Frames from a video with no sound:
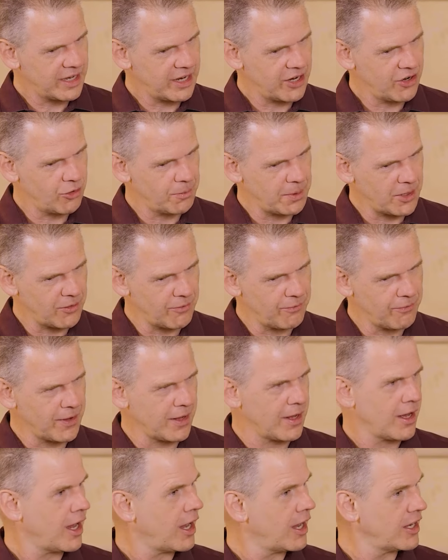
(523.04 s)
I care about
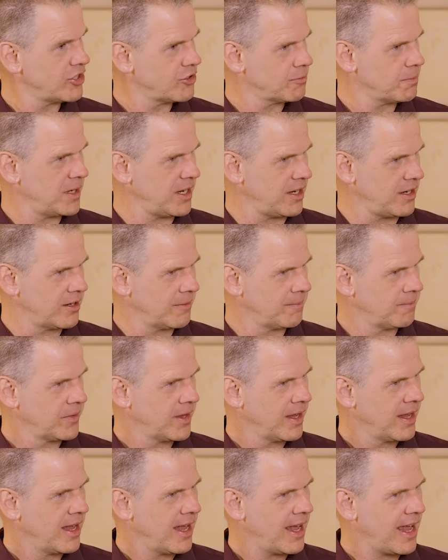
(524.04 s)
the high speed?
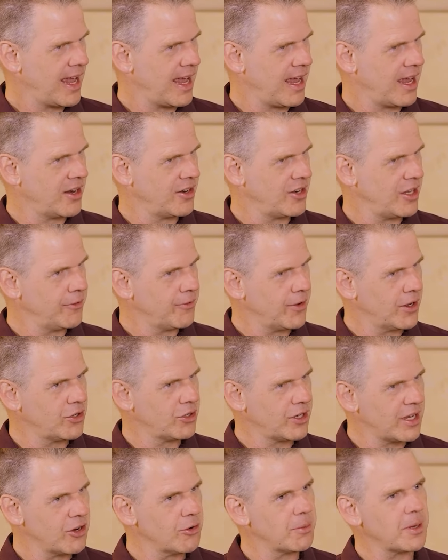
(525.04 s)
And if I
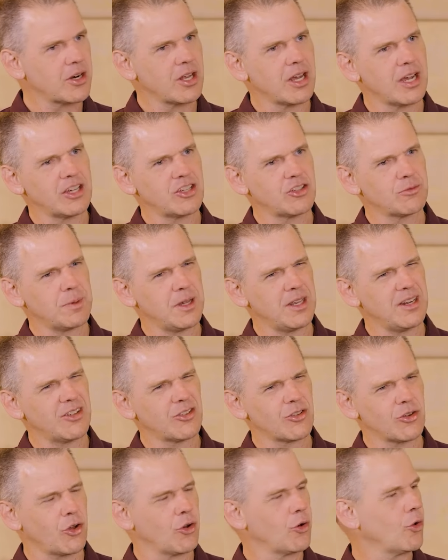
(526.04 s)
care about high speed,
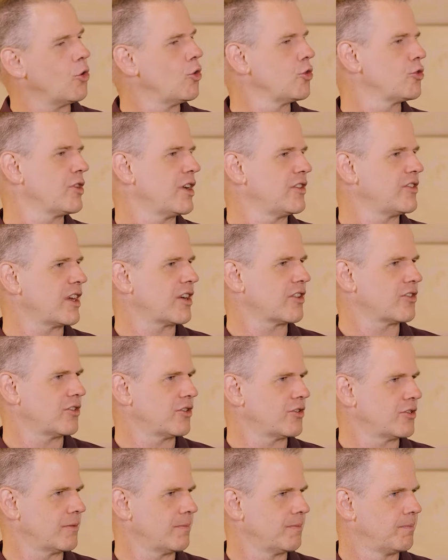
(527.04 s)
is it on all
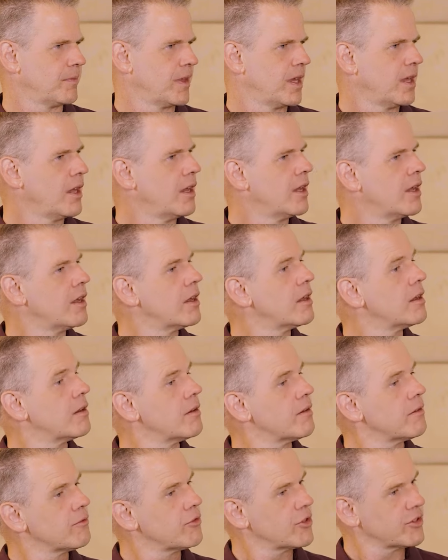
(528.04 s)
transactions?
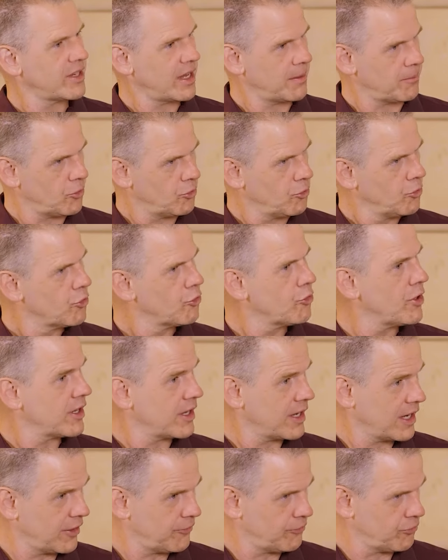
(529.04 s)
Okay. For example,
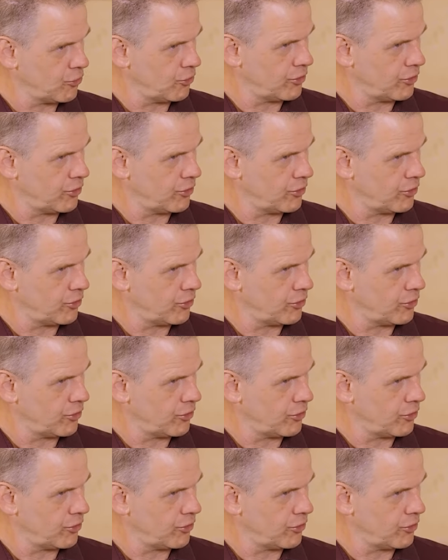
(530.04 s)
credit card